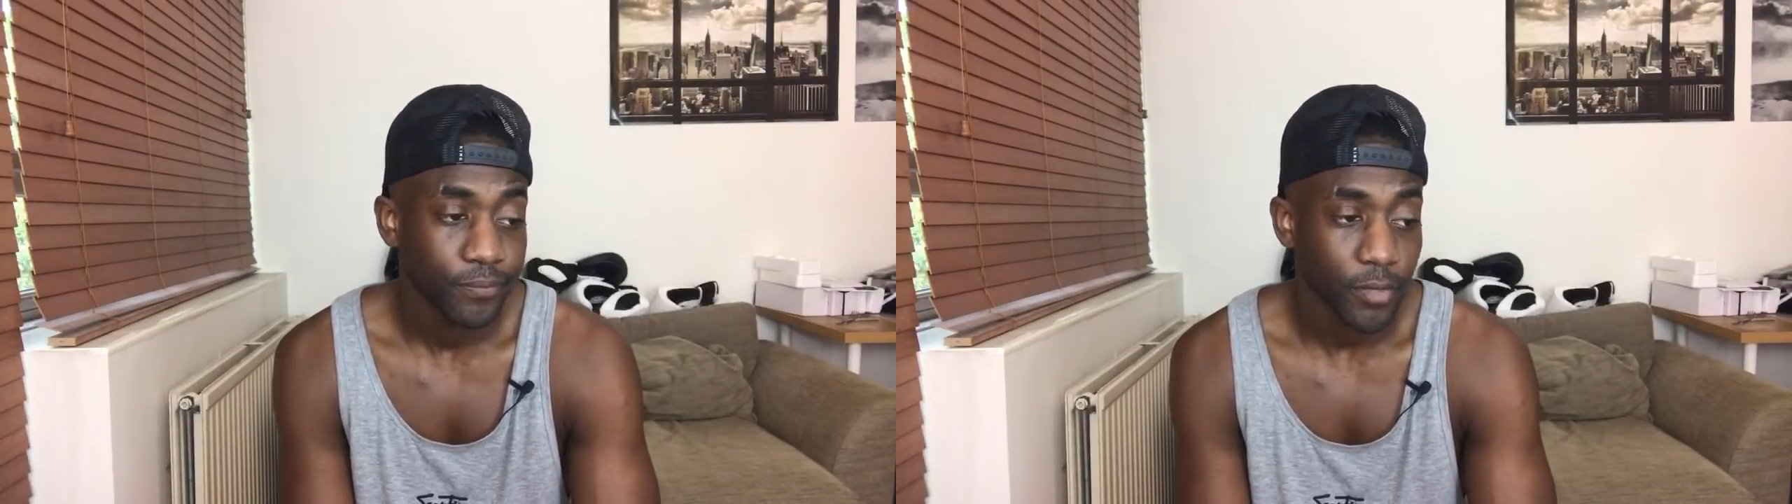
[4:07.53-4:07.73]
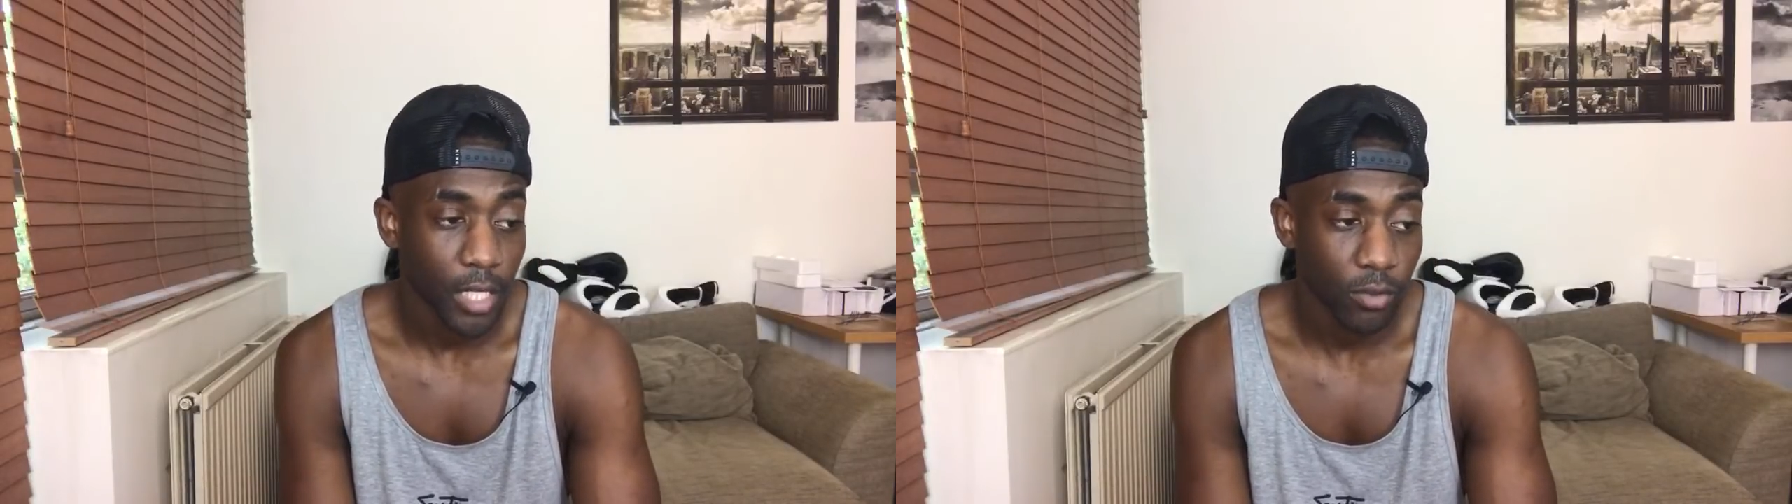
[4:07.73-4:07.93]

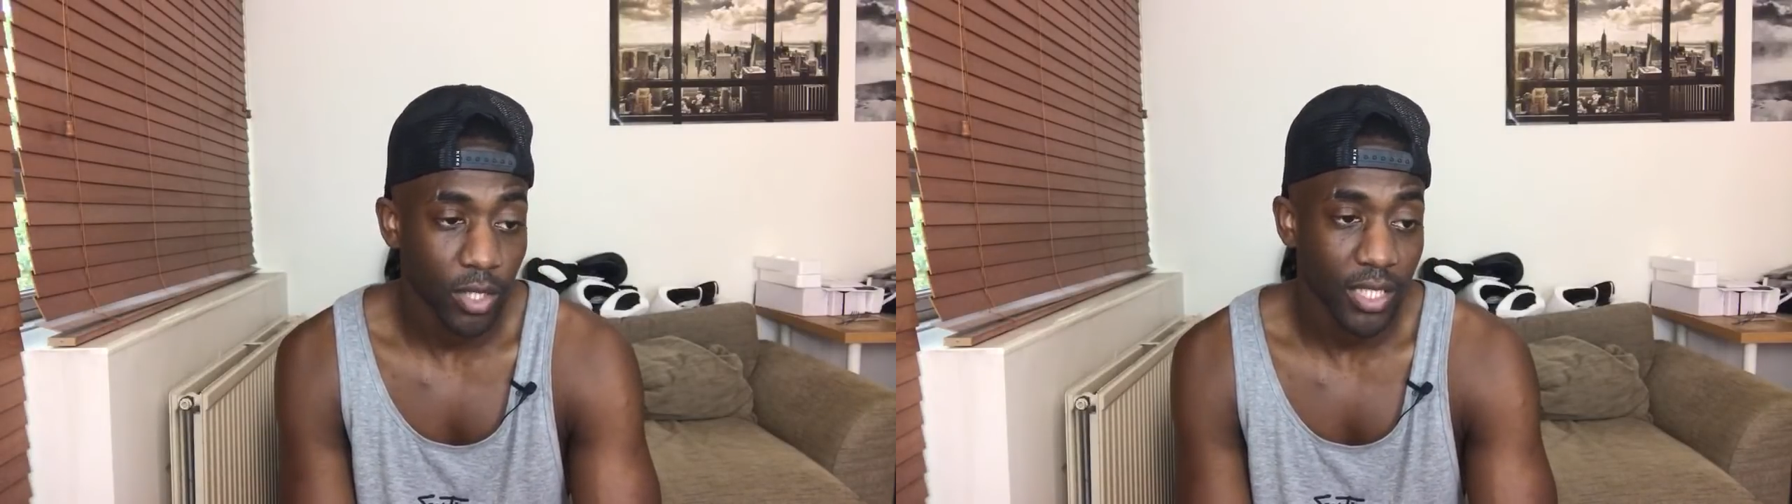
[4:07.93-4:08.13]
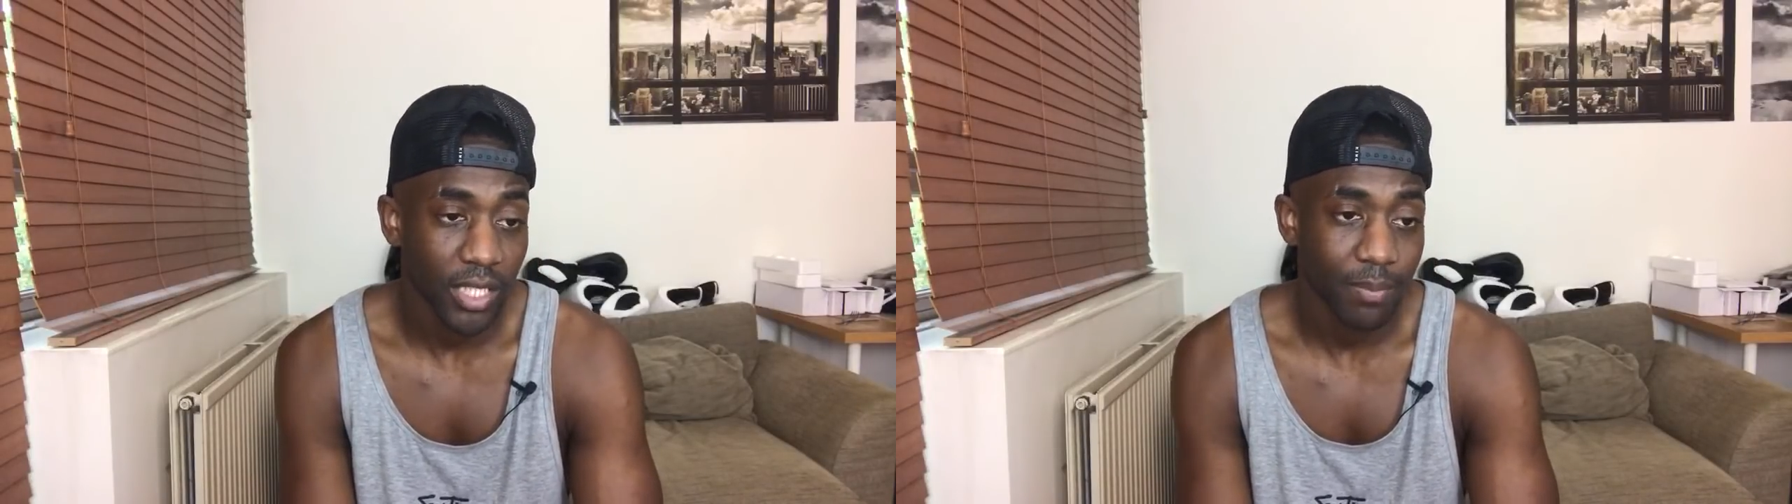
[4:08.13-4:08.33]
and all of
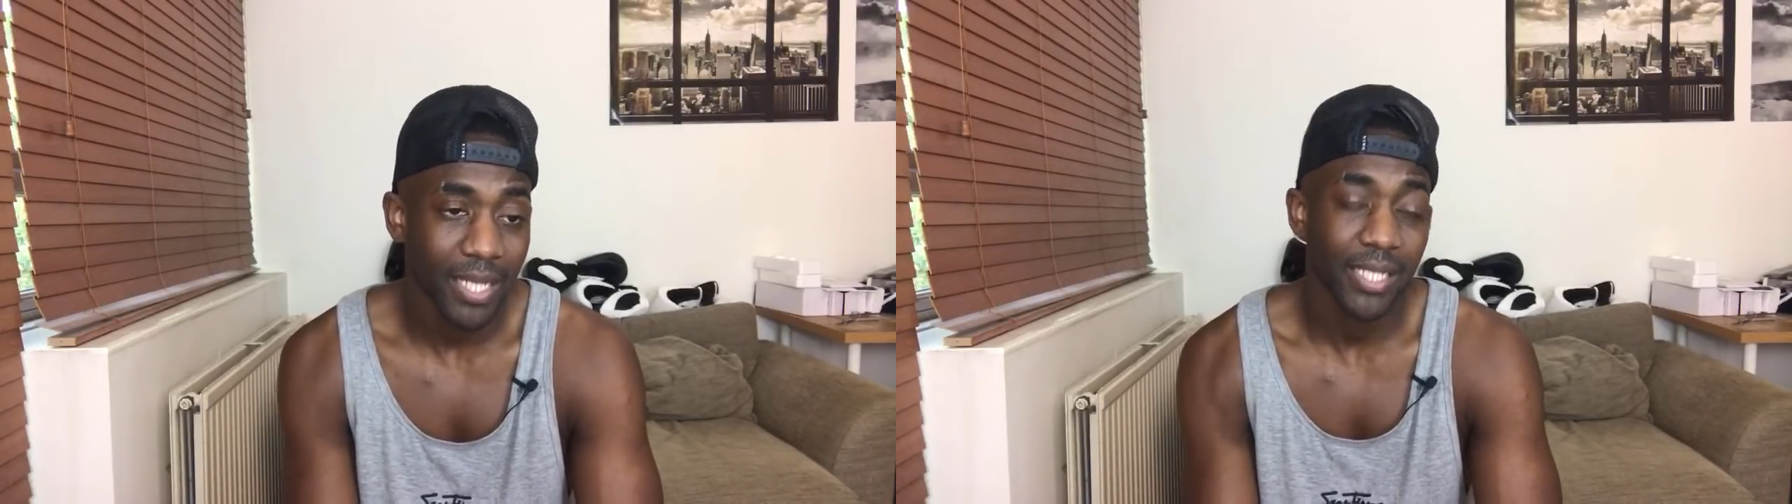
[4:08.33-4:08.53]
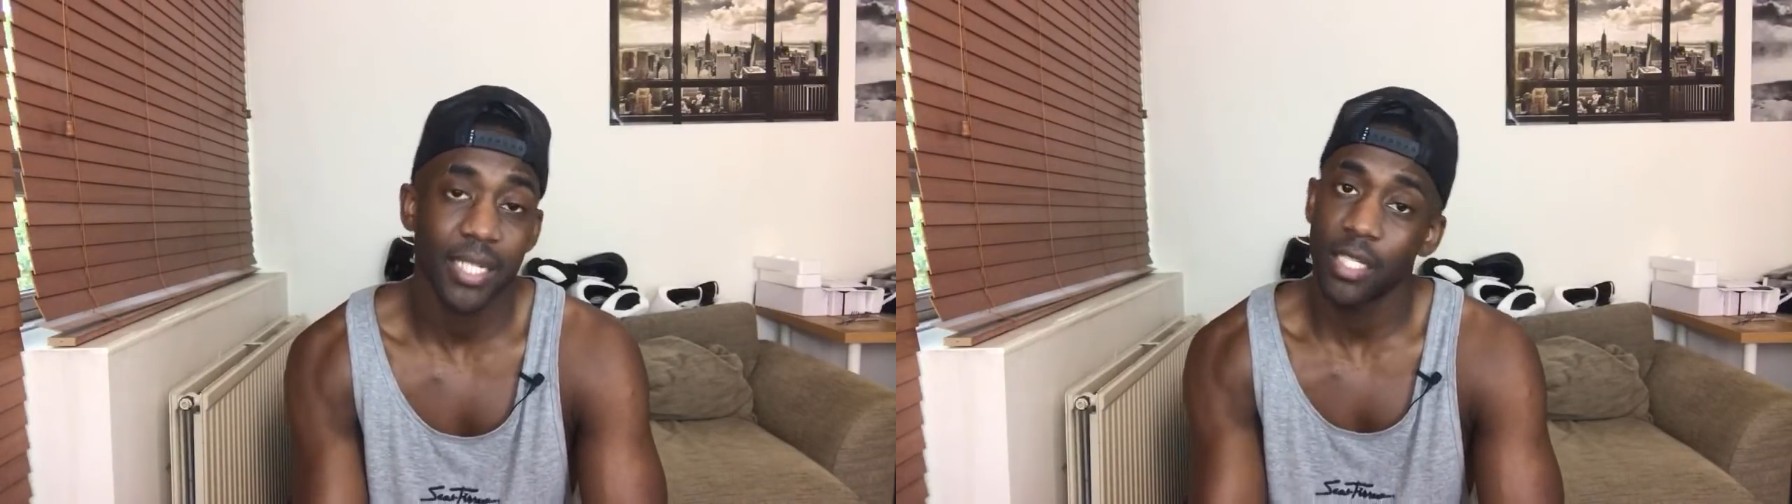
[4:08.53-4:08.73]
these mans.
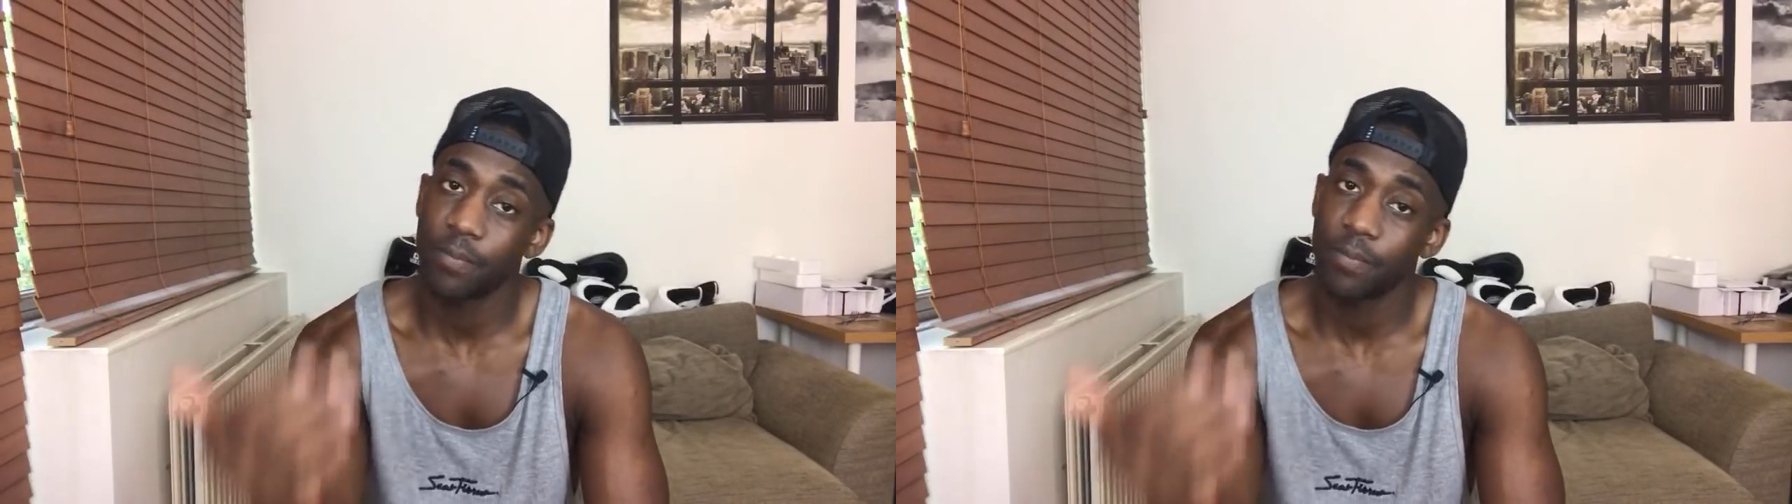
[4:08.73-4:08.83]
It does